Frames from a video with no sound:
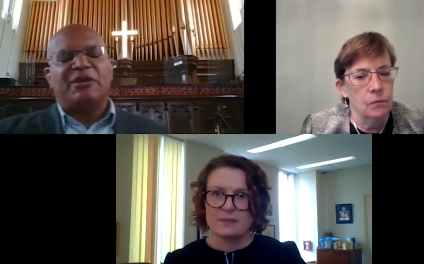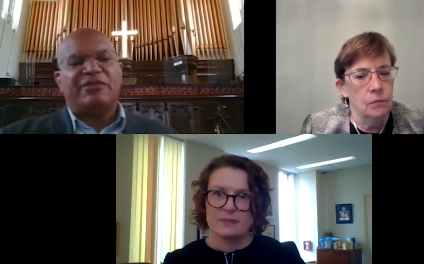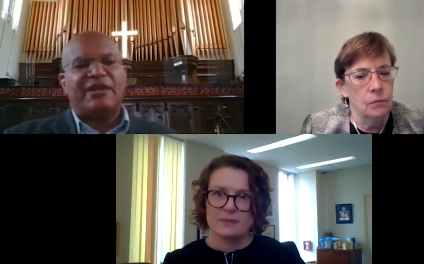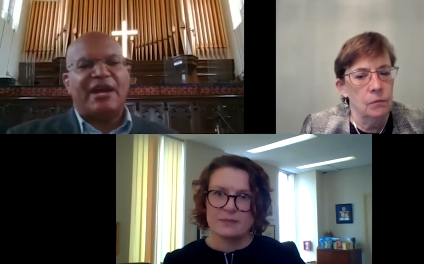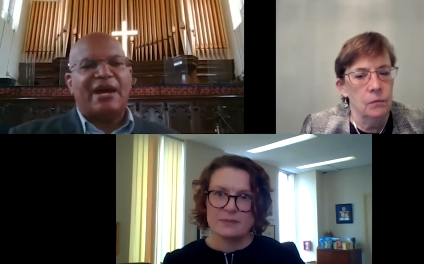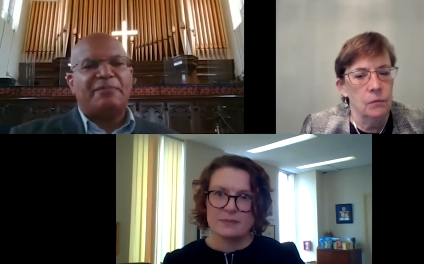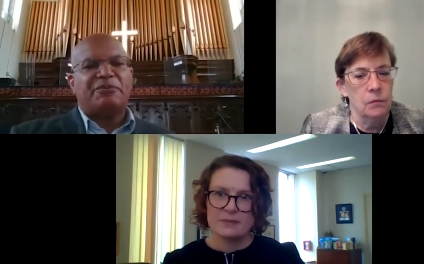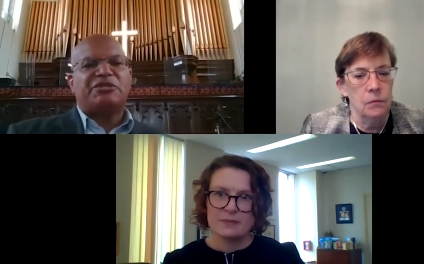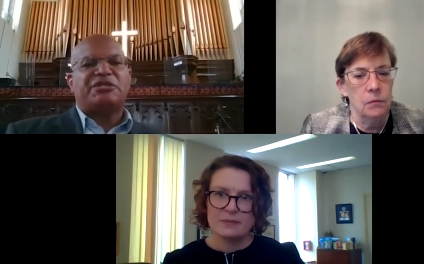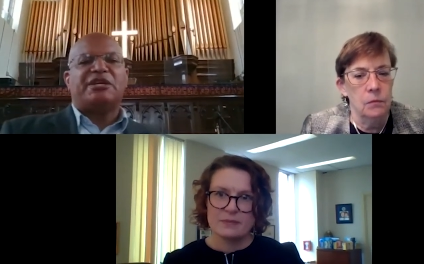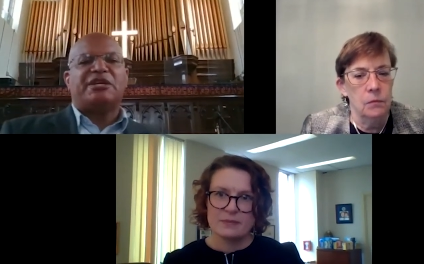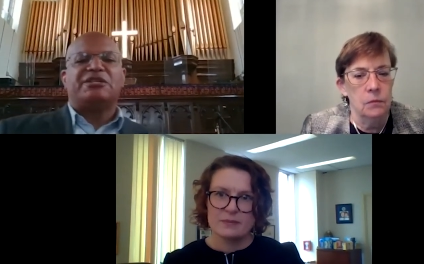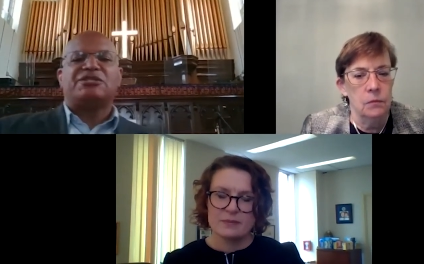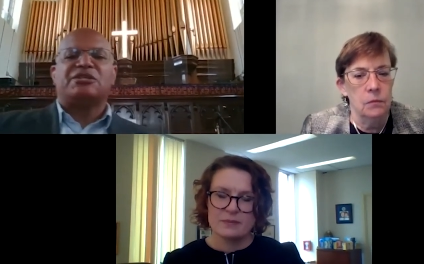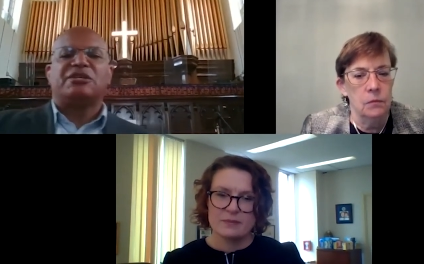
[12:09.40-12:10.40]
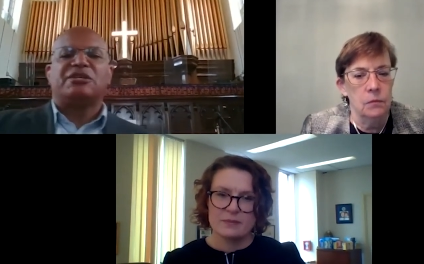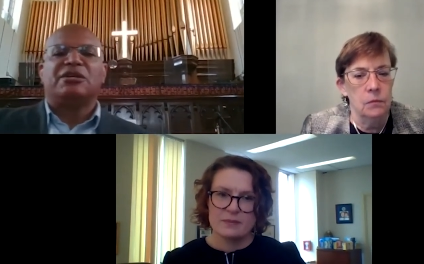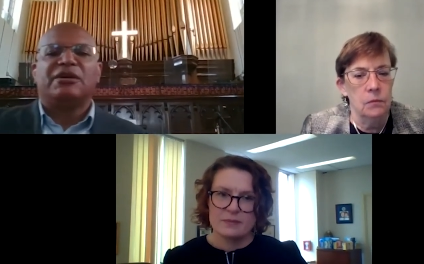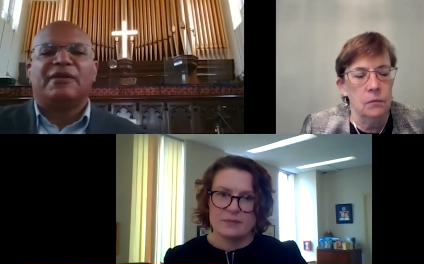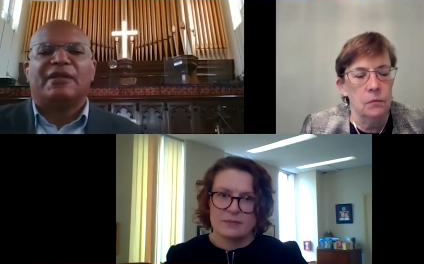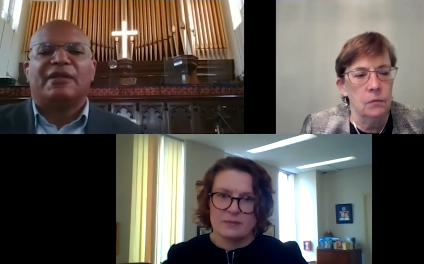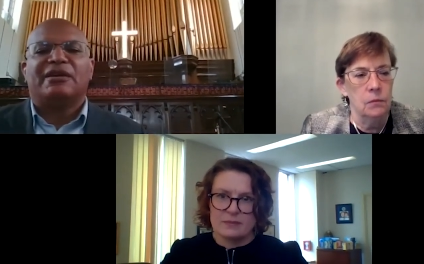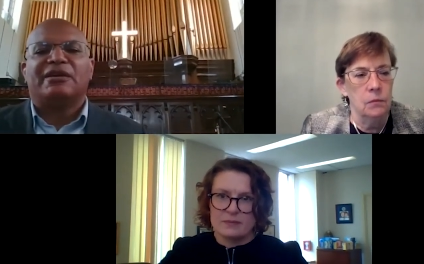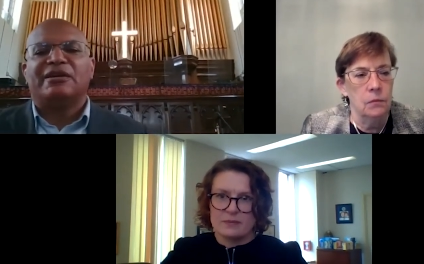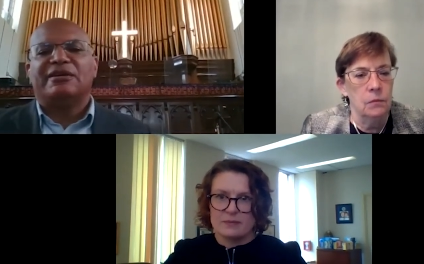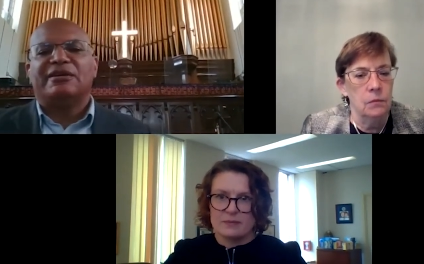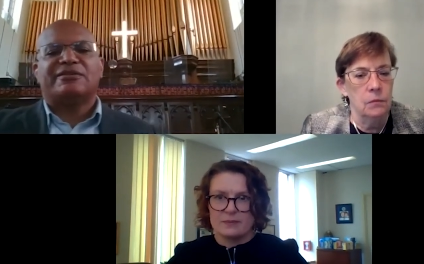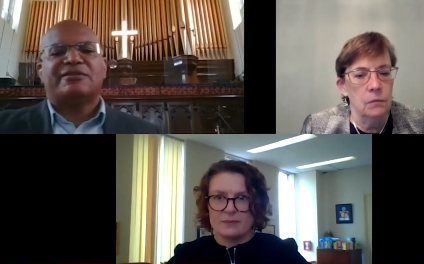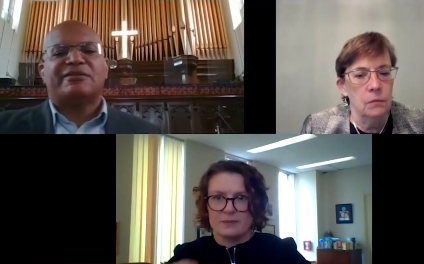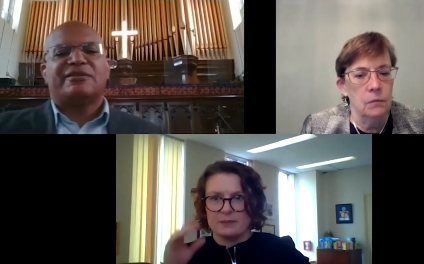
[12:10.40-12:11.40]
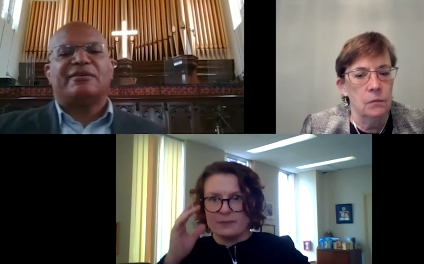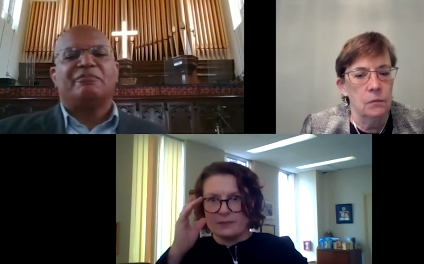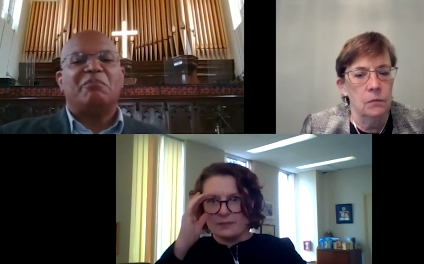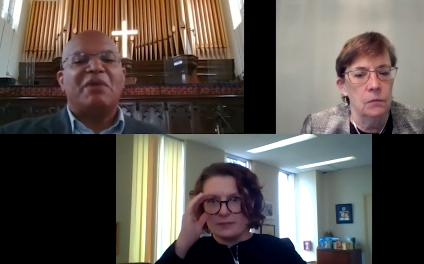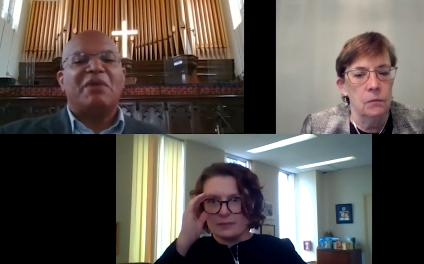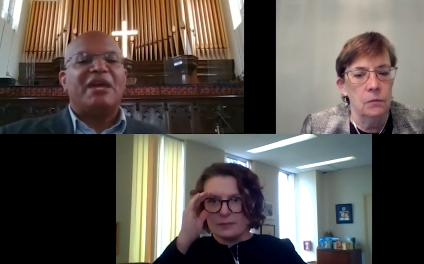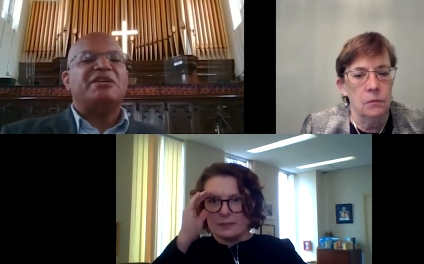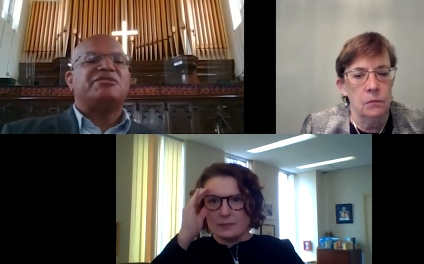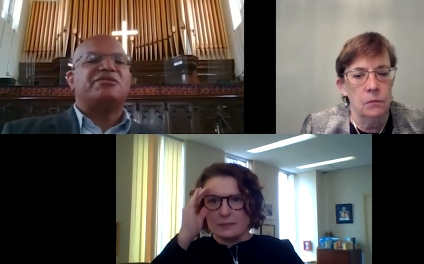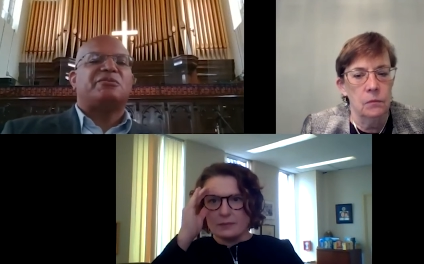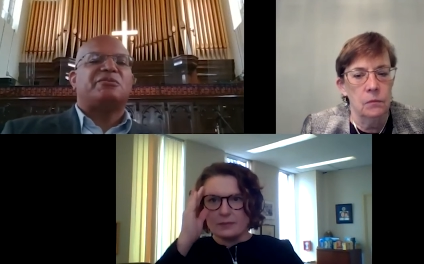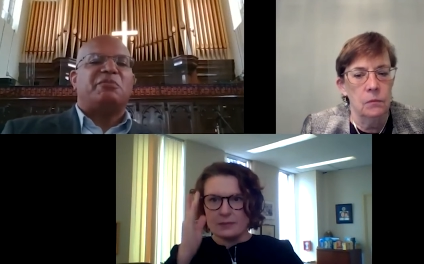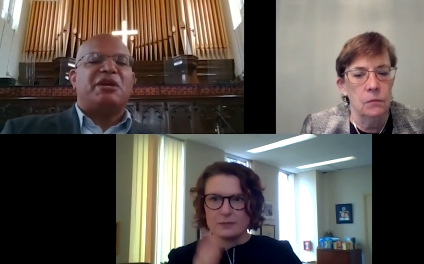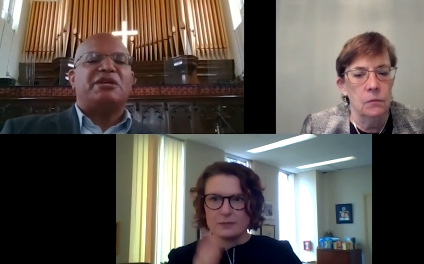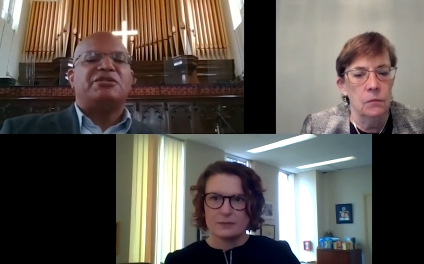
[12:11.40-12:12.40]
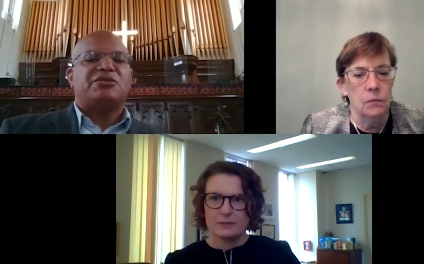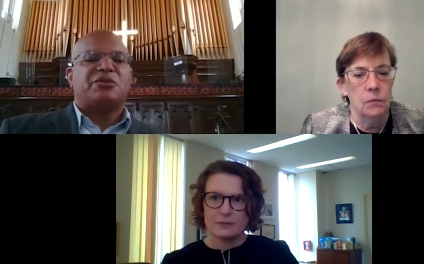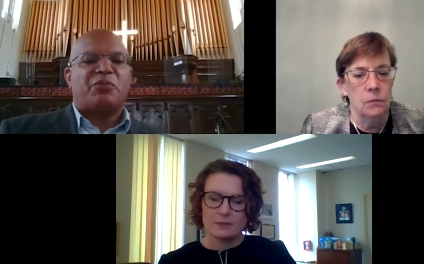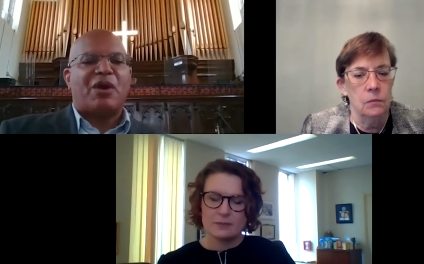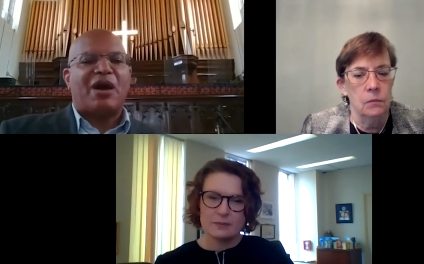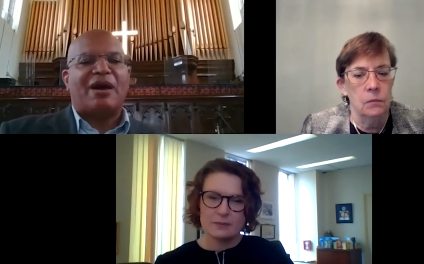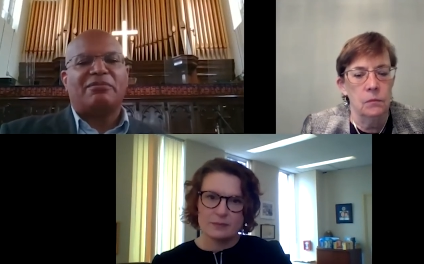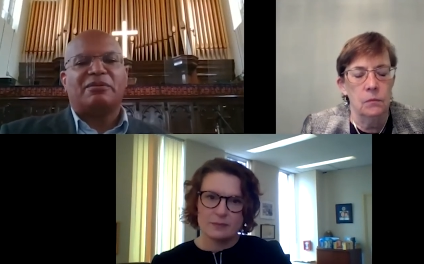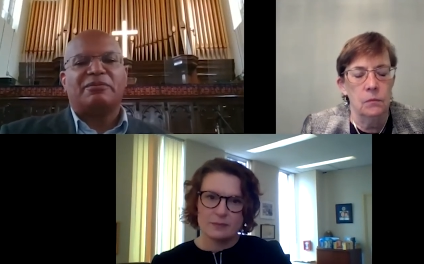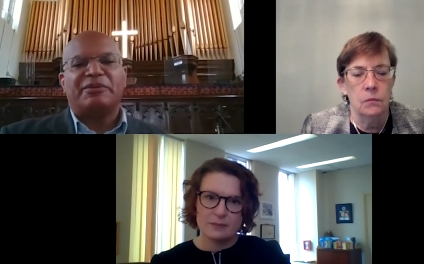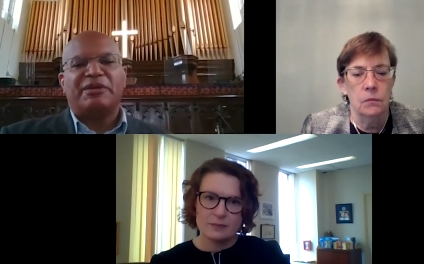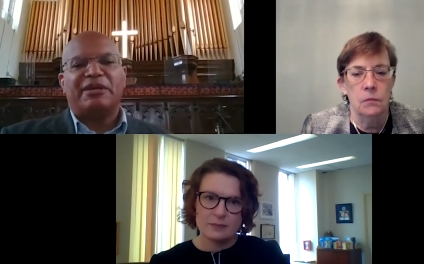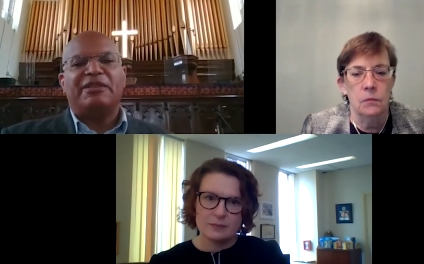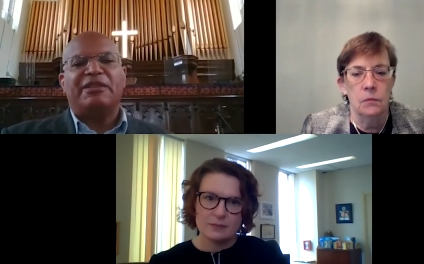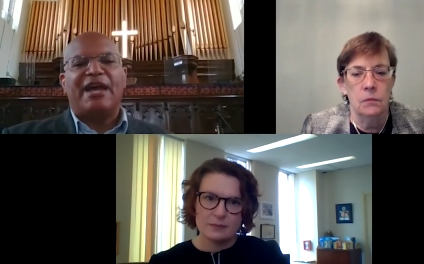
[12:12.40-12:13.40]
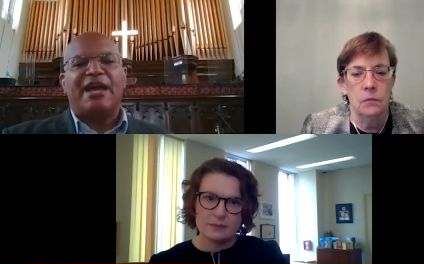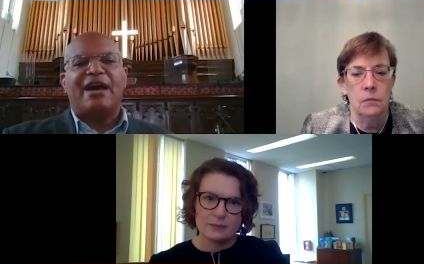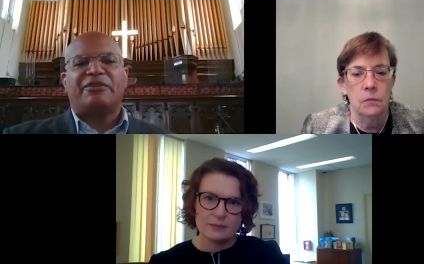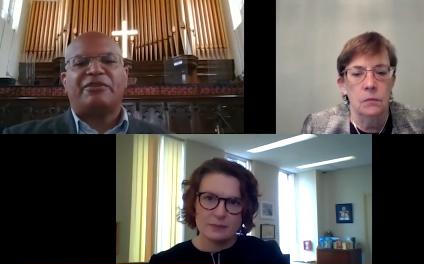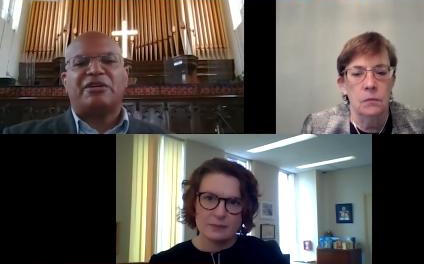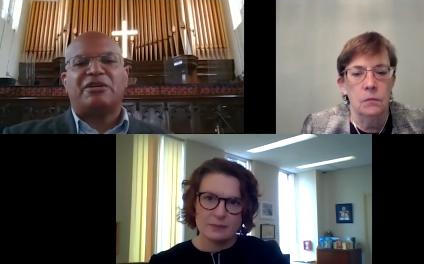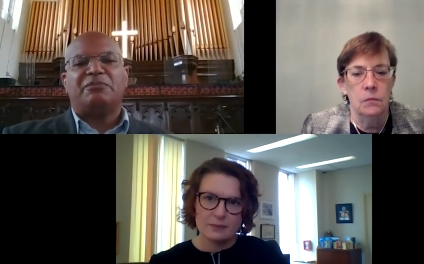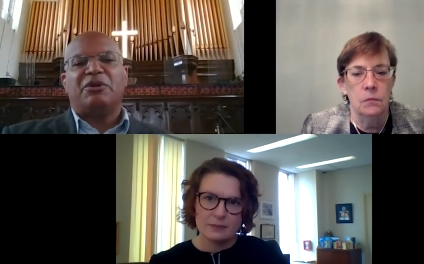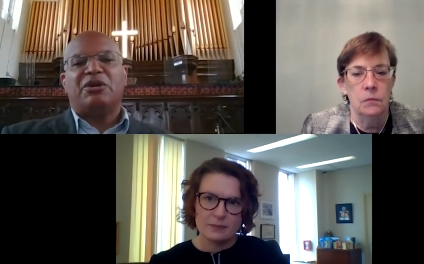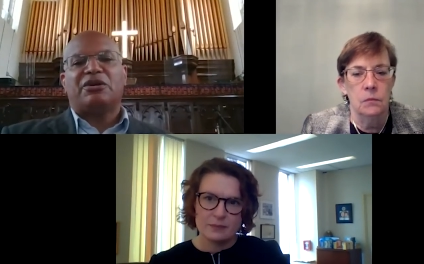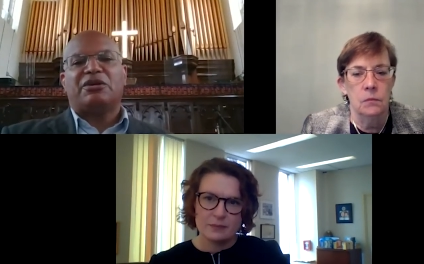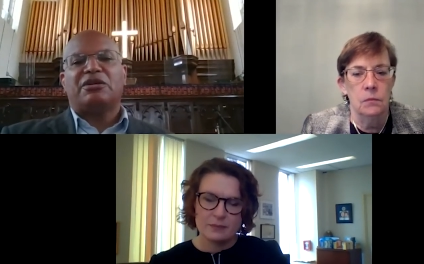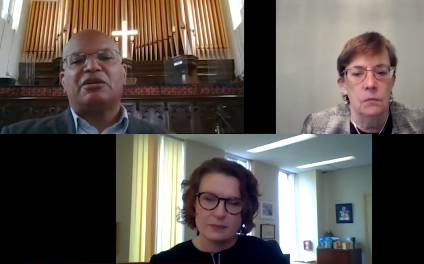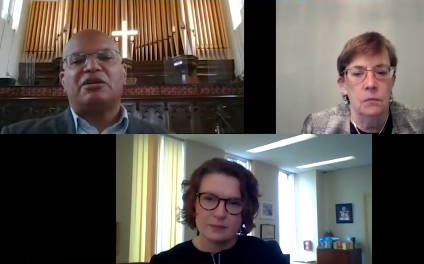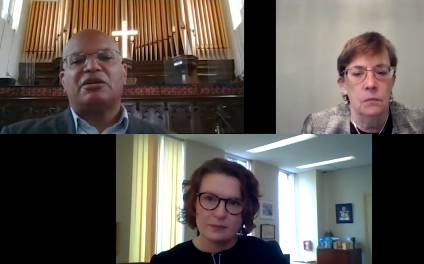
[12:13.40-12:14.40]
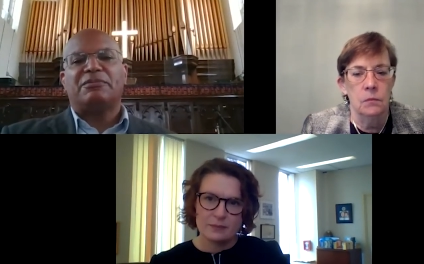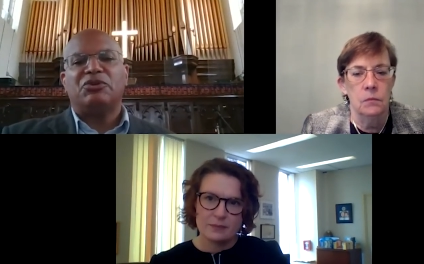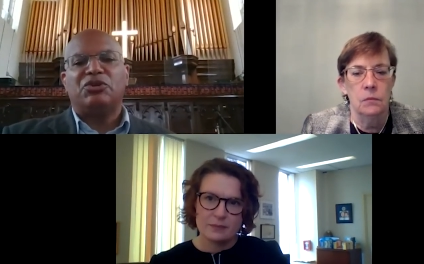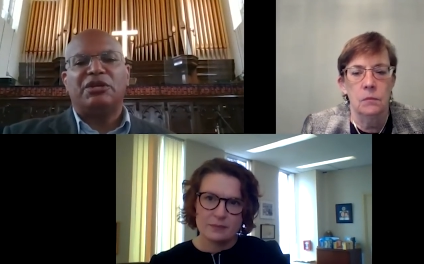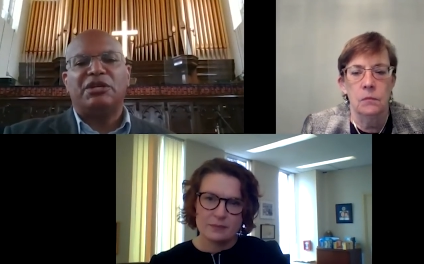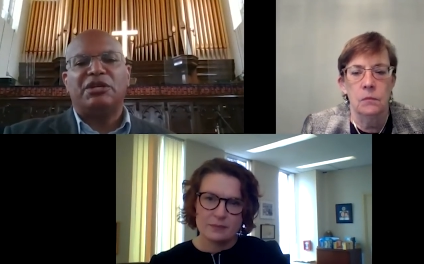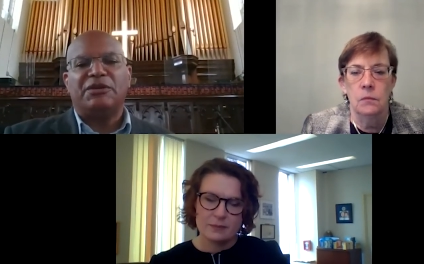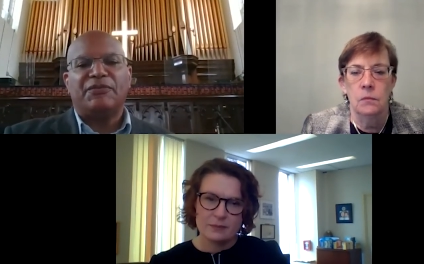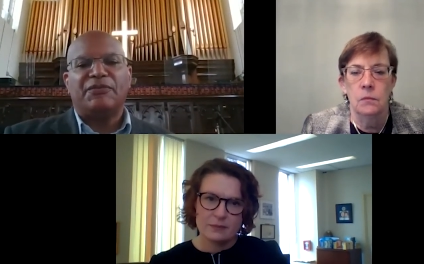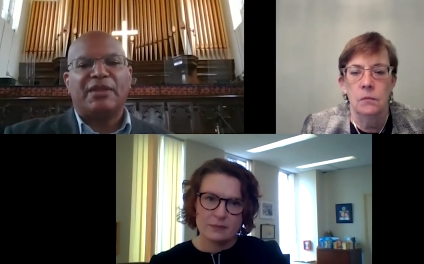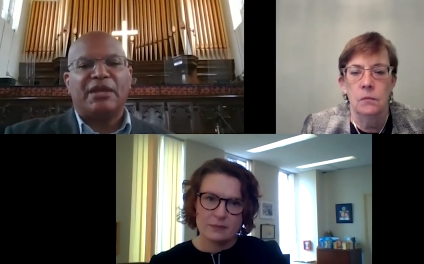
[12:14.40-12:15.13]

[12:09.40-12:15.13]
Speaker 1: that hypertension is a major, major problem in the African American community.